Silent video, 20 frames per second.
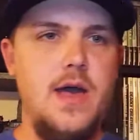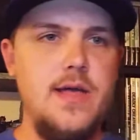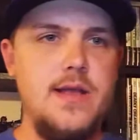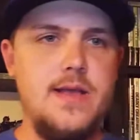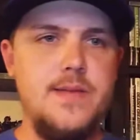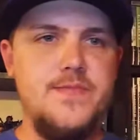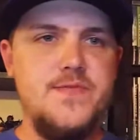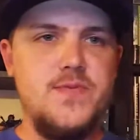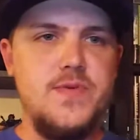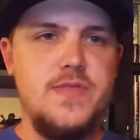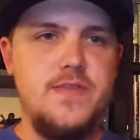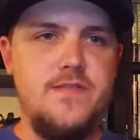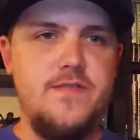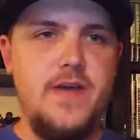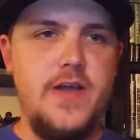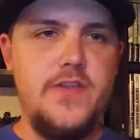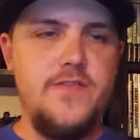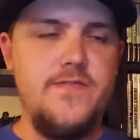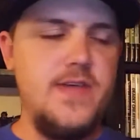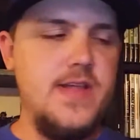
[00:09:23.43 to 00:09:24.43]
comes with the
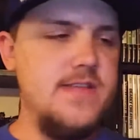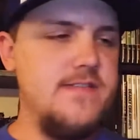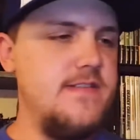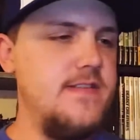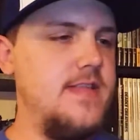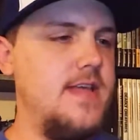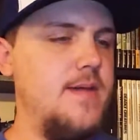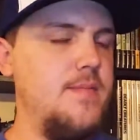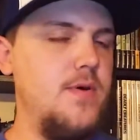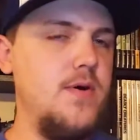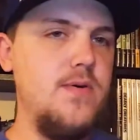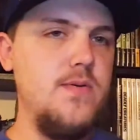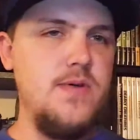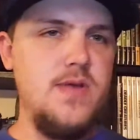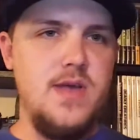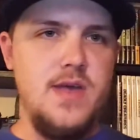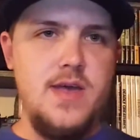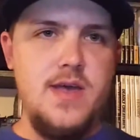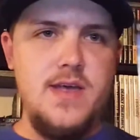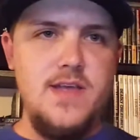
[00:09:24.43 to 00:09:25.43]
Final Fantasy demo.
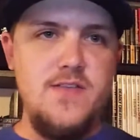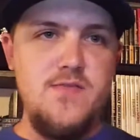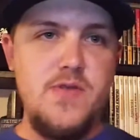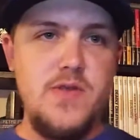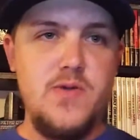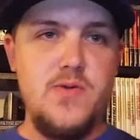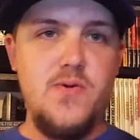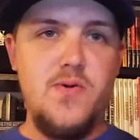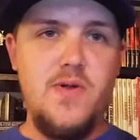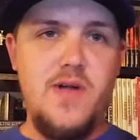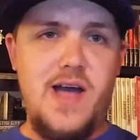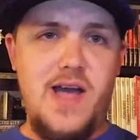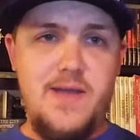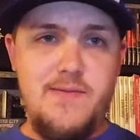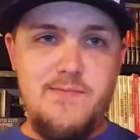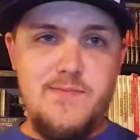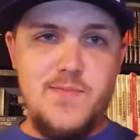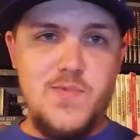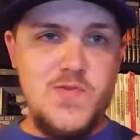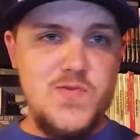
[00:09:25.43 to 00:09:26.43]
Really cool.
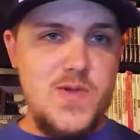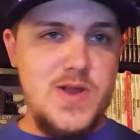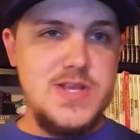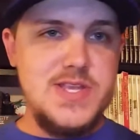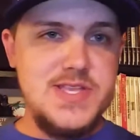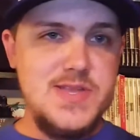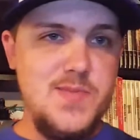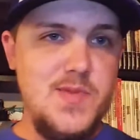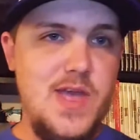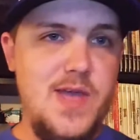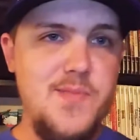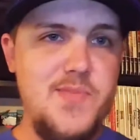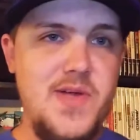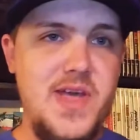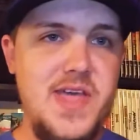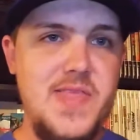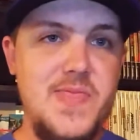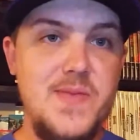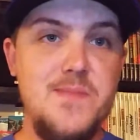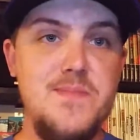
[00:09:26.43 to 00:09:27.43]
I was watching some
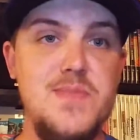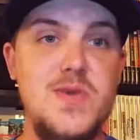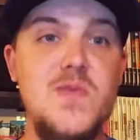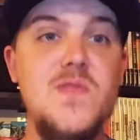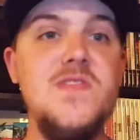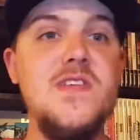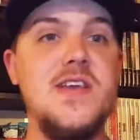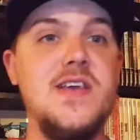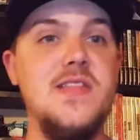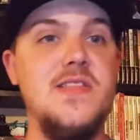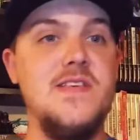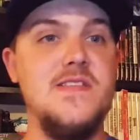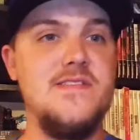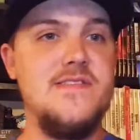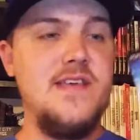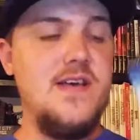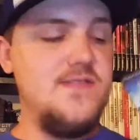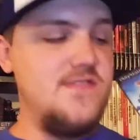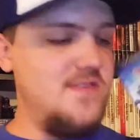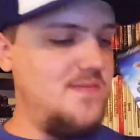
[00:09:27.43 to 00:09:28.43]
gameplay, and the music in this
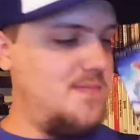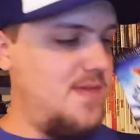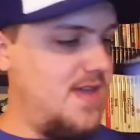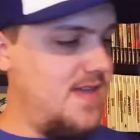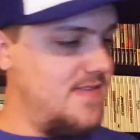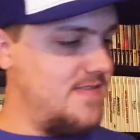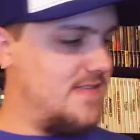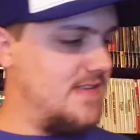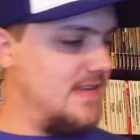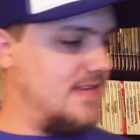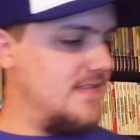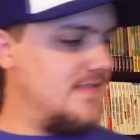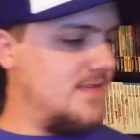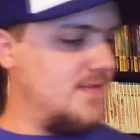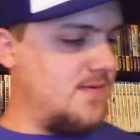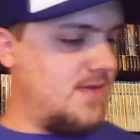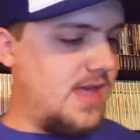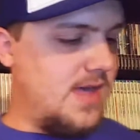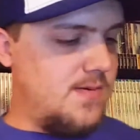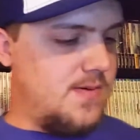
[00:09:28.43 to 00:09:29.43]
sounds amazing,
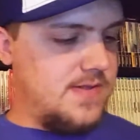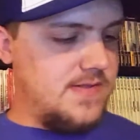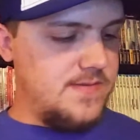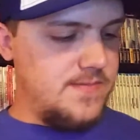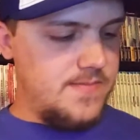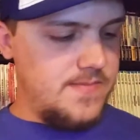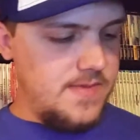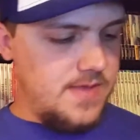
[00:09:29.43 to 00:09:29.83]
so can't wait to